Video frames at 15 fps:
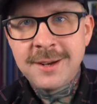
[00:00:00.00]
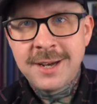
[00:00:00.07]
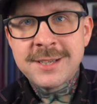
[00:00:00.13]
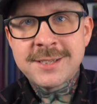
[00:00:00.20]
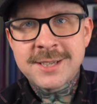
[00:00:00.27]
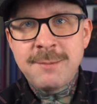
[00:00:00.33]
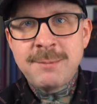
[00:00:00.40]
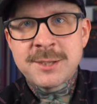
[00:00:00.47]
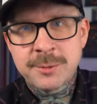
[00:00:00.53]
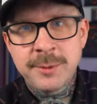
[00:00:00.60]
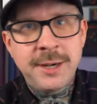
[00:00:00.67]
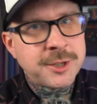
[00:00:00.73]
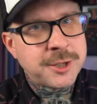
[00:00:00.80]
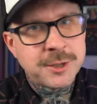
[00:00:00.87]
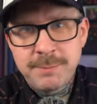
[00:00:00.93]
it's time to
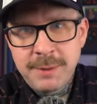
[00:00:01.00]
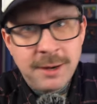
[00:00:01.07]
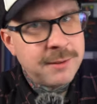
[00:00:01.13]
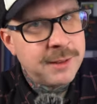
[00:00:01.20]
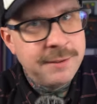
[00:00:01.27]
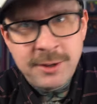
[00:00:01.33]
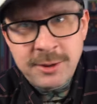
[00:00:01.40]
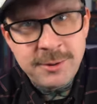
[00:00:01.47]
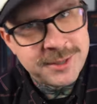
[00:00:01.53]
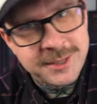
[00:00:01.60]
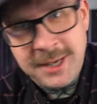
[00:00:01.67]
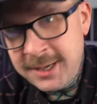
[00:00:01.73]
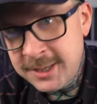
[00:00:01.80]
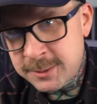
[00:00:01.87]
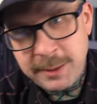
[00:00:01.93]
switch. Better living through
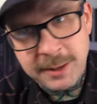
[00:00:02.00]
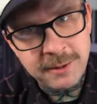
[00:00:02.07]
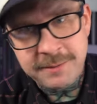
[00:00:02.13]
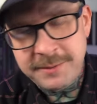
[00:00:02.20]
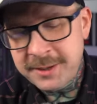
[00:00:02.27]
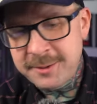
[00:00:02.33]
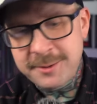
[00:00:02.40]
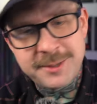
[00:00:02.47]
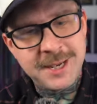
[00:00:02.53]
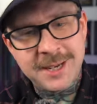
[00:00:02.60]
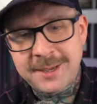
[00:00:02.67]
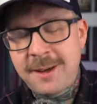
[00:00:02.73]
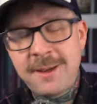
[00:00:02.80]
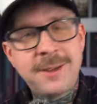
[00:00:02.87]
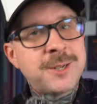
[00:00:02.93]
science, better living through
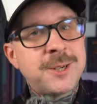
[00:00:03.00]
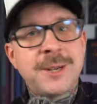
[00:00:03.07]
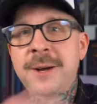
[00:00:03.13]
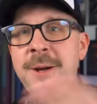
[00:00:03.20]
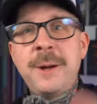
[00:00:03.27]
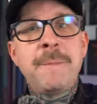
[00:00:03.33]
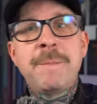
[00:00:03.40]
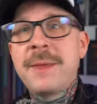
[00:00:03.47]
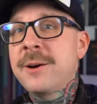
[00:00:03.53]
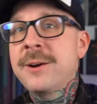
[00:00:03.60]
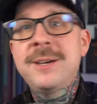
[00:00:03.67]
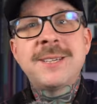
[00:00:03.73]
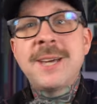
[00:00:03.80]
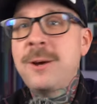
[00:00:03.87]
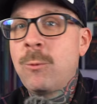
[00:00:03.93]
technology. There
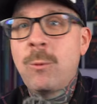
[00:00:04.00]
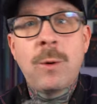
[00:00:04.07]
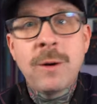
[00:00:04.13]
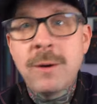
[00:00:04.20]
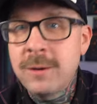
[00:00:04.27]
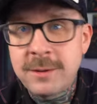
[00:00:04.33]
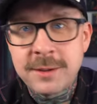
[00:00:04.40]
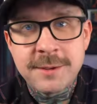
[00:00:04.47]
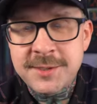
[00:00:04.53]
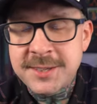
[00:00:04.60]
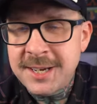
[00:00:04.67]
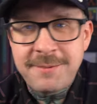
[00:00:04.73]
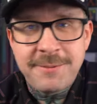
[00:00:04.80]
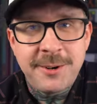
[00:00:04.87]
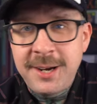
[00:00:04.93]
is a world of
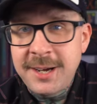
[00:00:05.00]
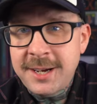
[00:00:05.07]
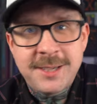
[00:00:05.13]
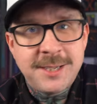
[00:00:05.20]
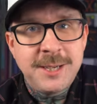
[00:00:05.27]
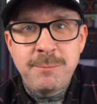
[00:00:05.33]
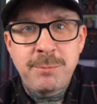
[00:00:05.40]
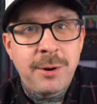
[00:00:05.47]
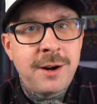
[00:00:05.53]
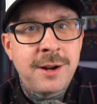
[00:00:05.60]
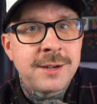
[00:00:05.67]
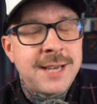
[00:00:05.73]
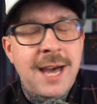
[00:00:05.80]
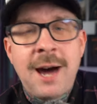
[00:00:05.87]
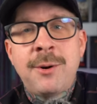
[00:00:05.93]
safer nicotine
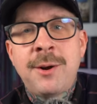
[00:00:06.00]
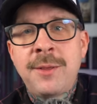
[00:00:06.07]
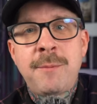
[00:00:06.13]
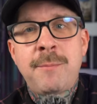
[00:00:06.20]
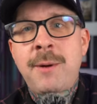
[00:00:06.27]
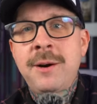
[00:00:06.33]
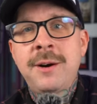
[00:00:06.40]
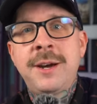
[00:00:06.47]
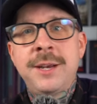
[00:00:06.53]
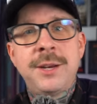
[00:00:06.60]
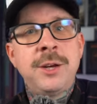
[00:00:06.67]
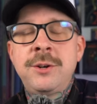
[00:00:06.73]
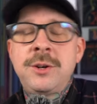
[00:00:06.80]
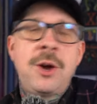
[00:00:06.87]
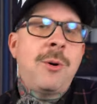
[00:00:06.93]
products out on the market.
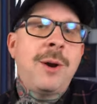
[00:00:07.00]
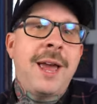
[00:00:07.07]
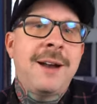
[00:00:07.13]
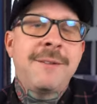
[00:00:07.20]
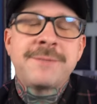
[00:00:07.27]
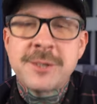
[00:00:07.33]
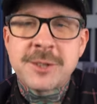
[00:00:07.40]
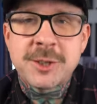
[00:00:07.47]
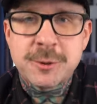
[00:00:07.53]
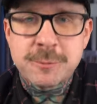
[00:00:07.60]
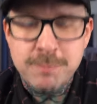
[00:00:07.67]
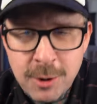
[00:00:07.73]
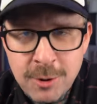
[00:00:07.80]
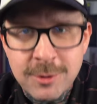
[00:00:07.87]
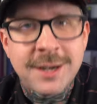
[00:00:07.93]
You don't have to
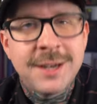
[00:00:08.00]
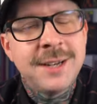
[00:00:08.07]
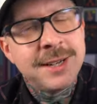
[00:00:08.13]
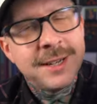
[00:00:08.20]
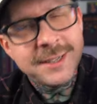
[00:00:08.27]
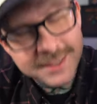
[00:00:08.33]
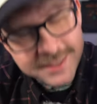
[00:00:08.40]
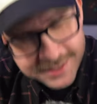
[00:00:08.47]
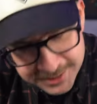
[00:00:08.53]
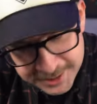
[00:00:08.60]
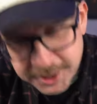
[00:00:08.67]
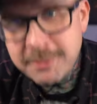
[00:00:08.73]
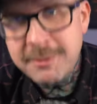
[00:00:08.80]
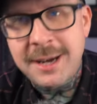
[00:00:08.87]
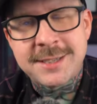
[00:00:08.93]
smoke
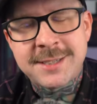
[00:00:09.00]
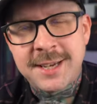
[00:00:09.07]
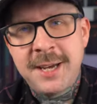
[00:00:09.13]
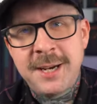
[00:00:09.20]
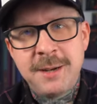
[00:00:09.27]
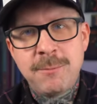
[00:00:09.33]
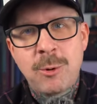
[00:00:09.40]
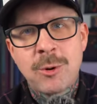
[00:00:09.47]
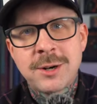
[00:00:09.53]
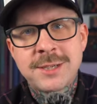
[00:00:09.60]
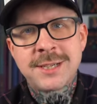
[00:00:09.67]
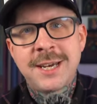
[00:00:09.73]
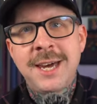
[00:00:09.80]
cigarettes anymore to